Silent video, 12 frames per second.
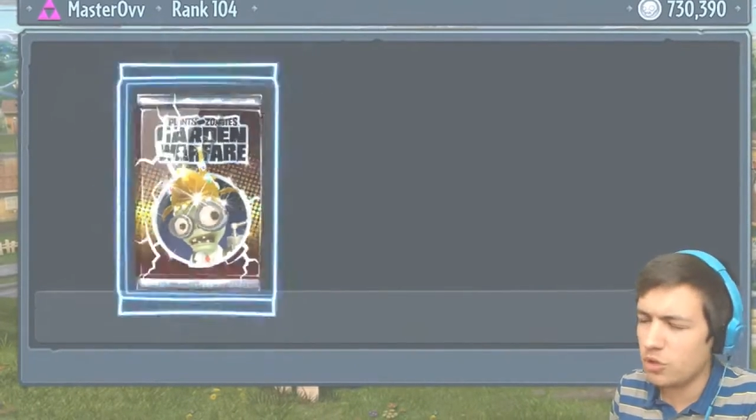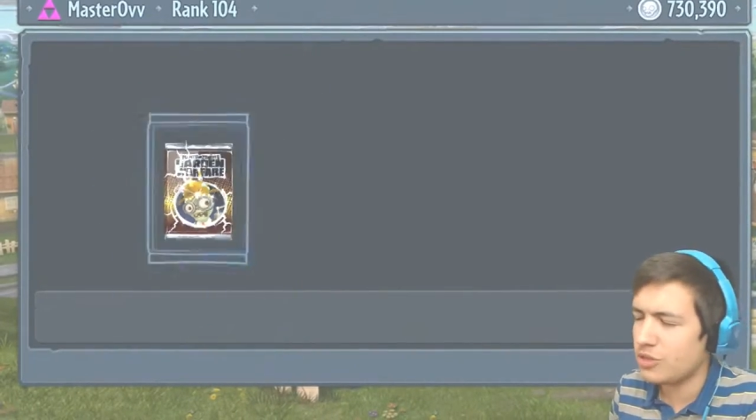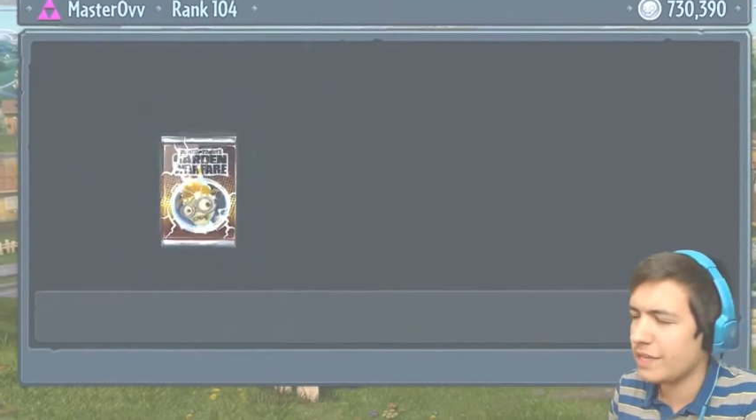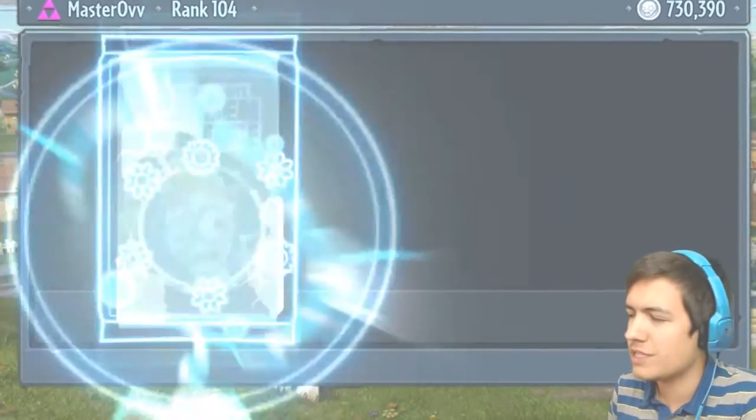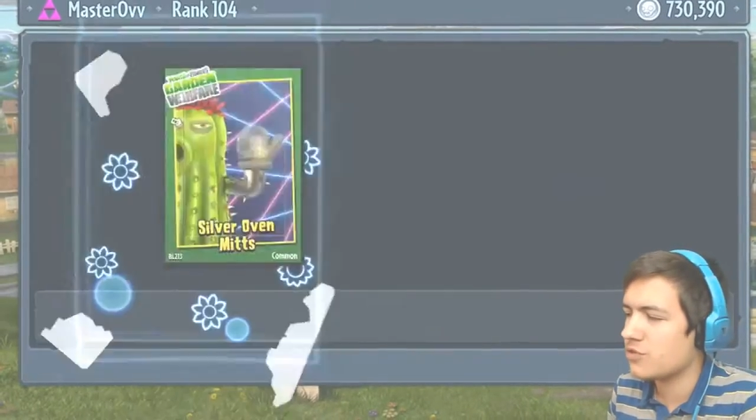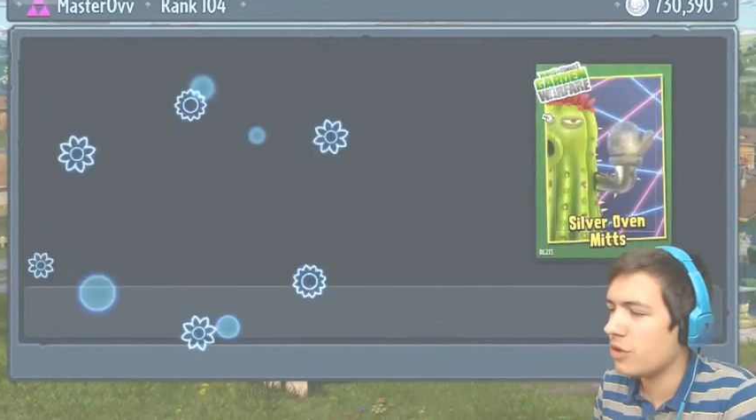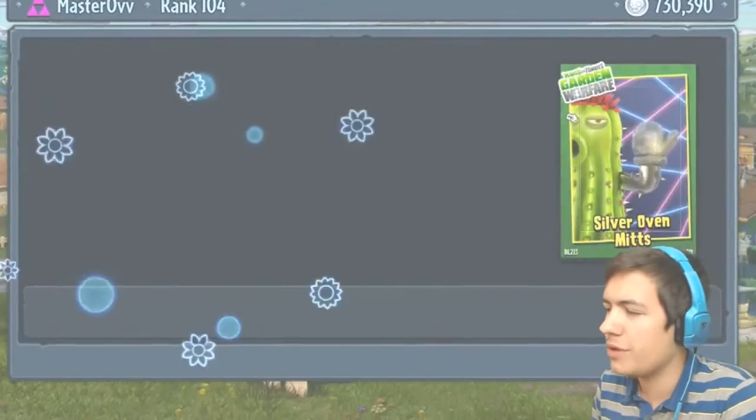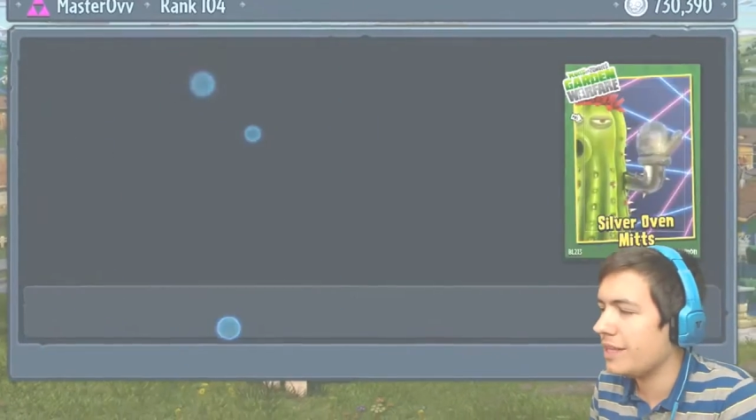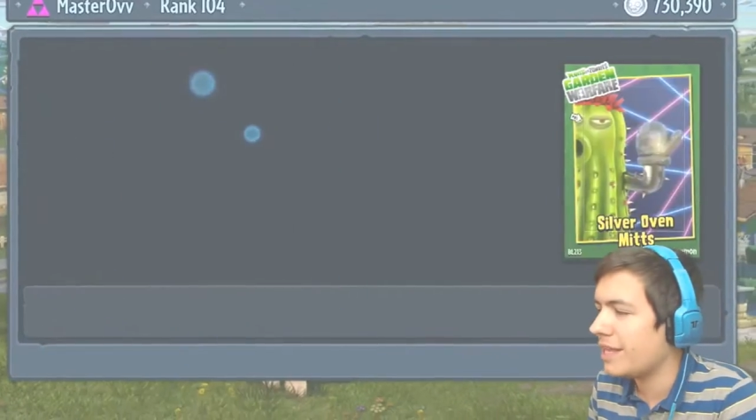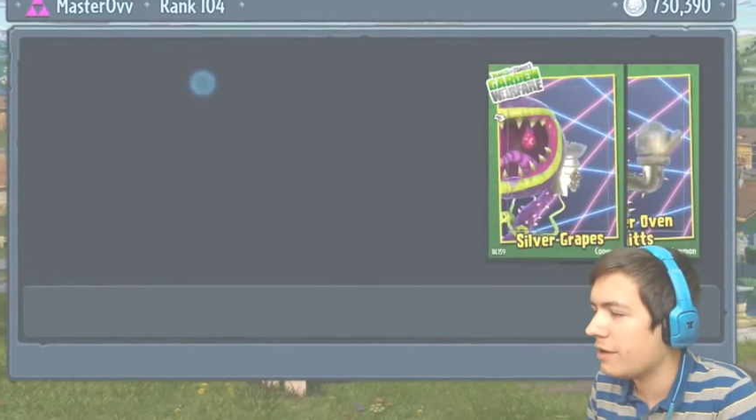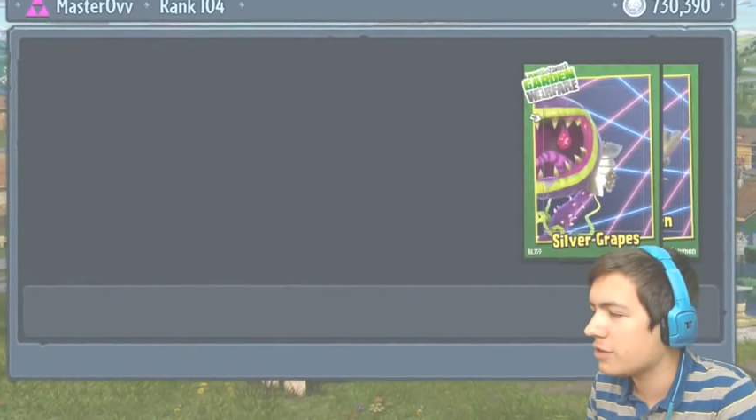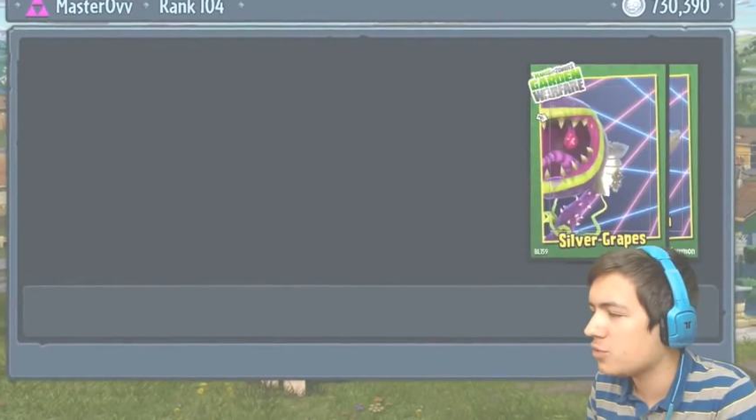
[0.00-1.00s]
new things thrown
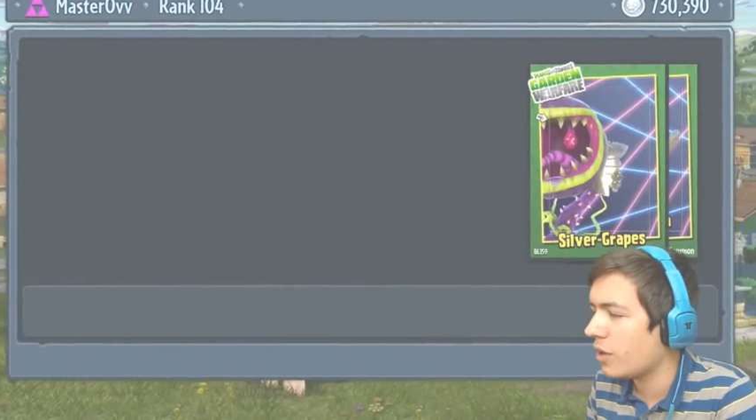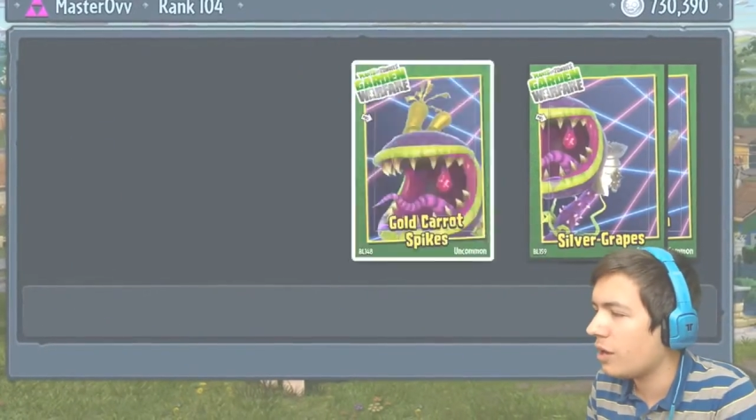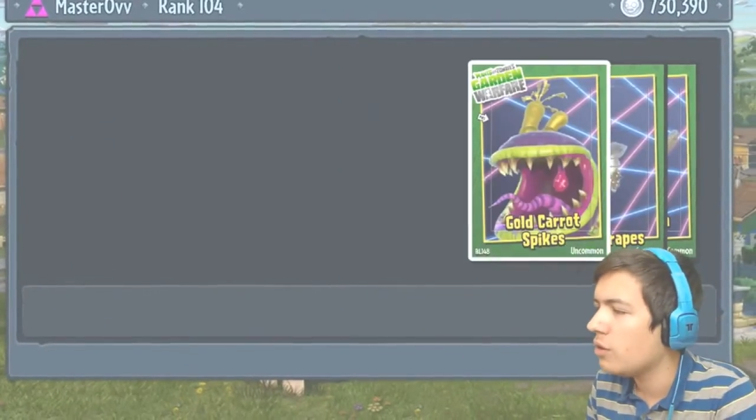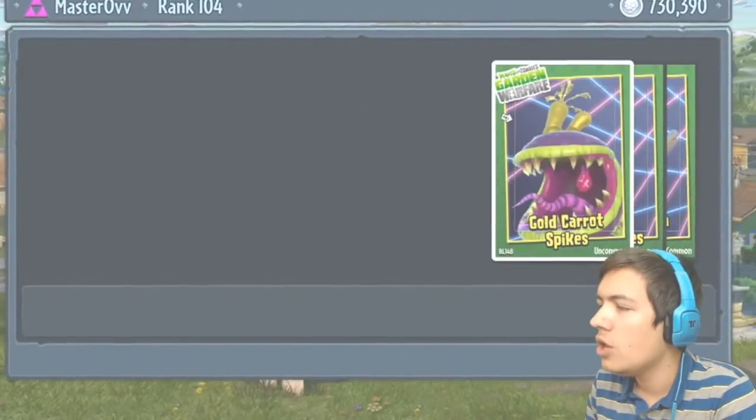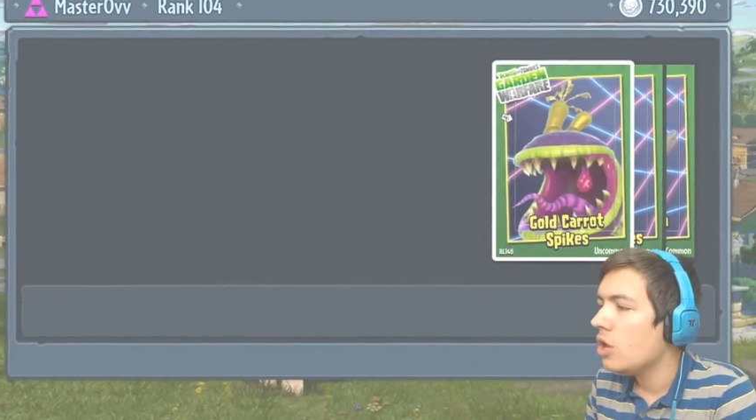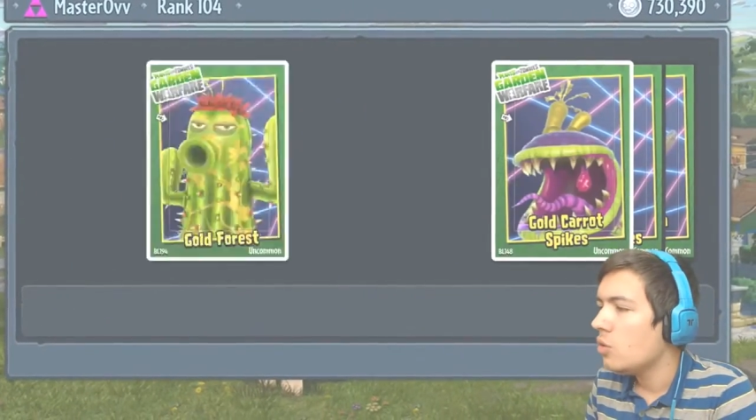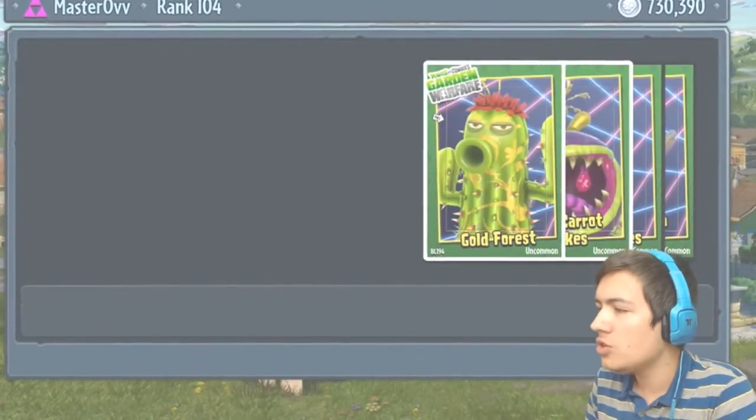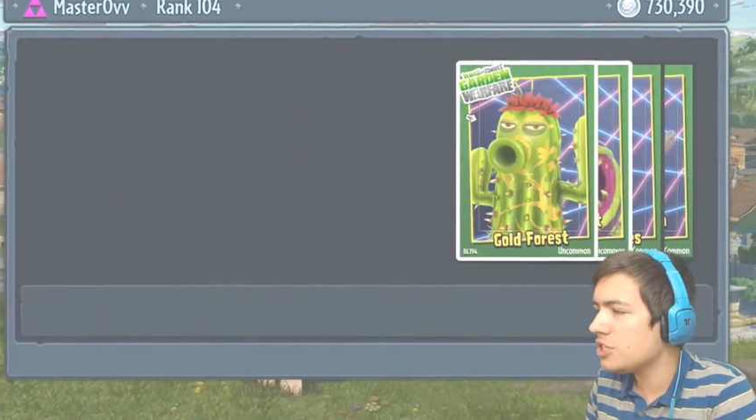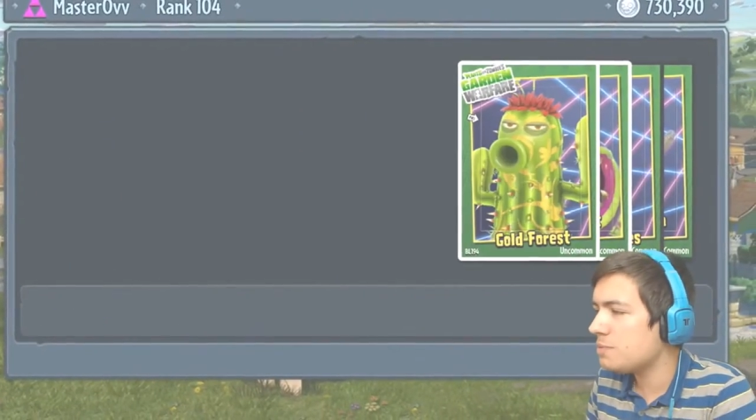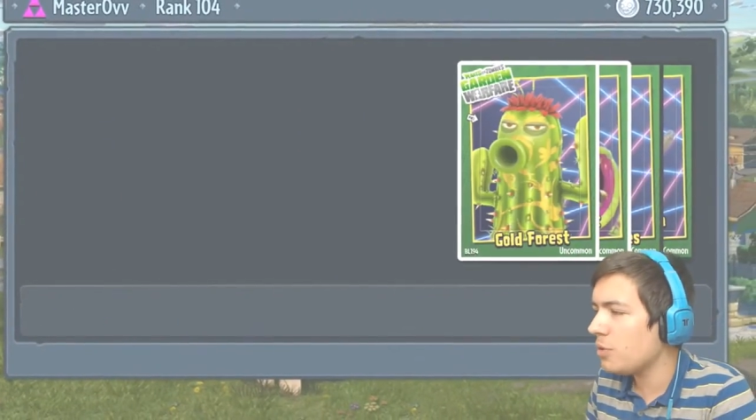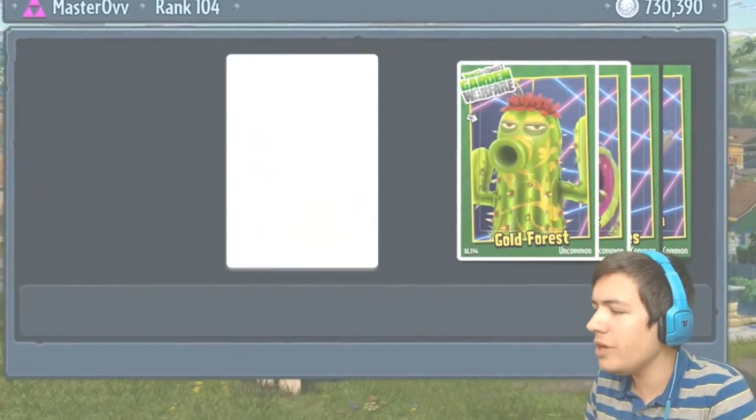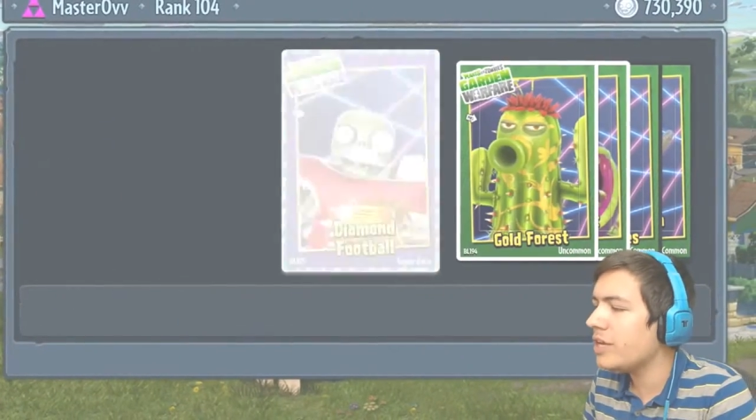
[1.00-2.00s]
in there as well,
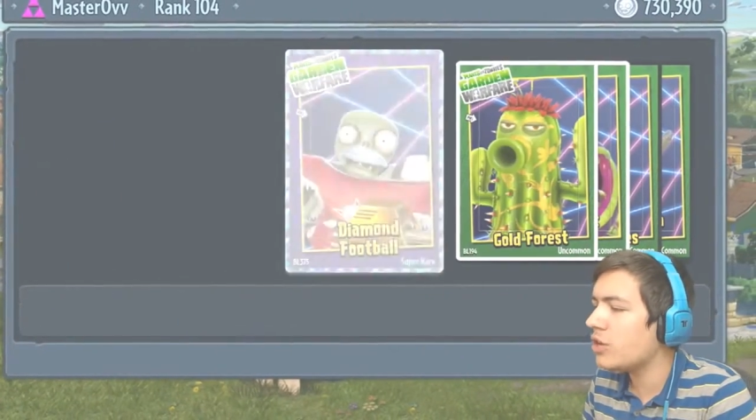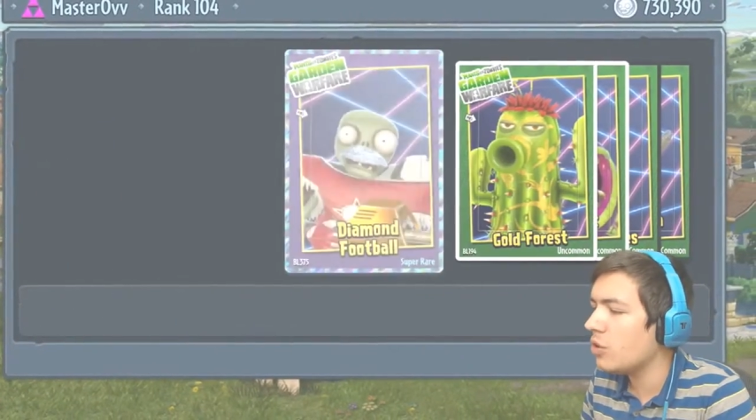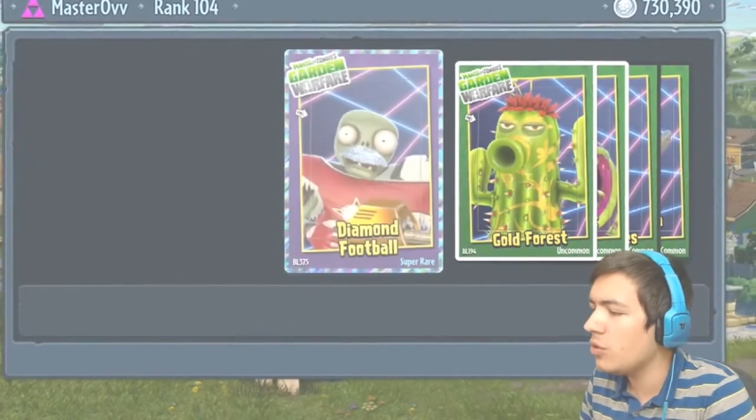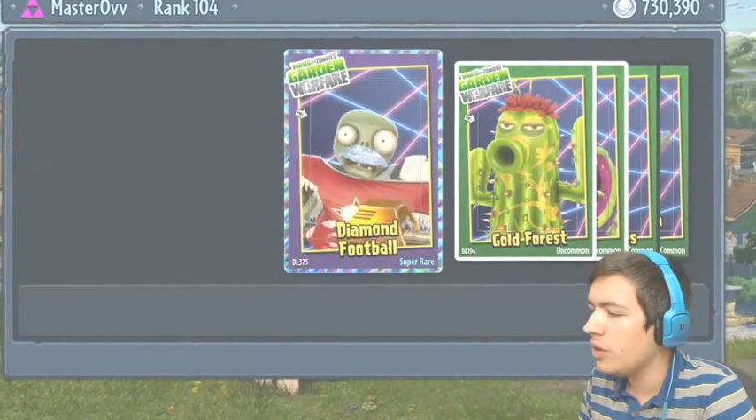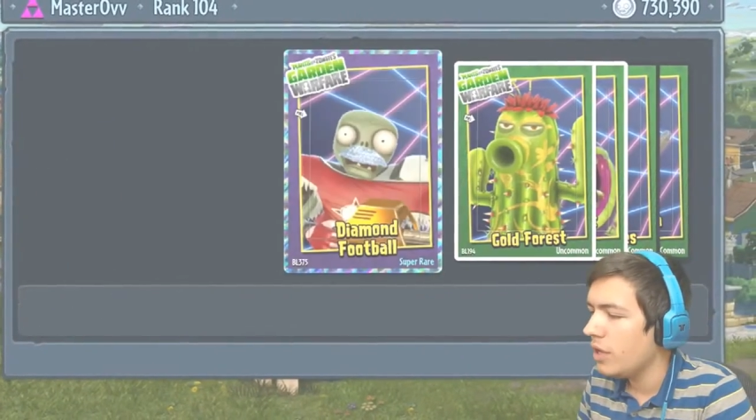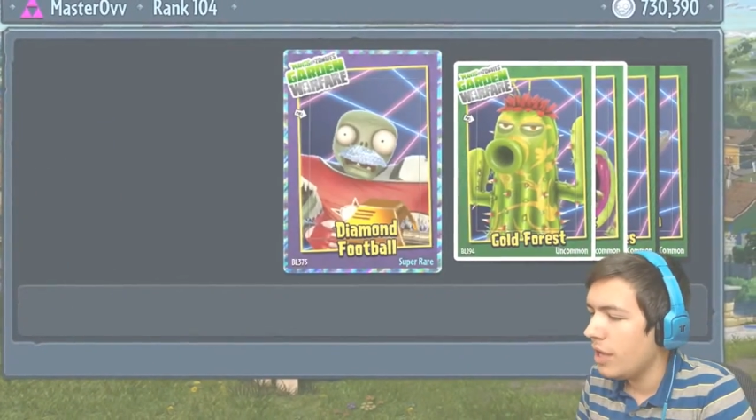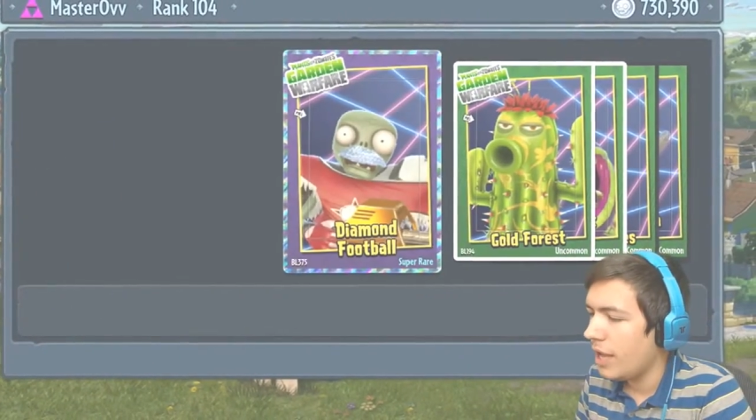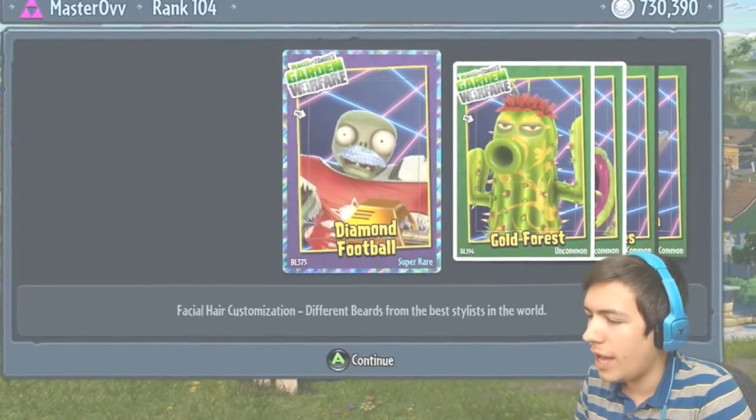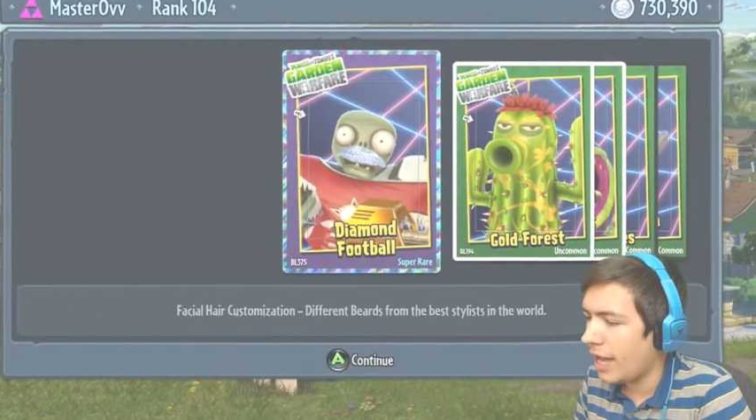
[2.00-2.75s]
which is pretty cool.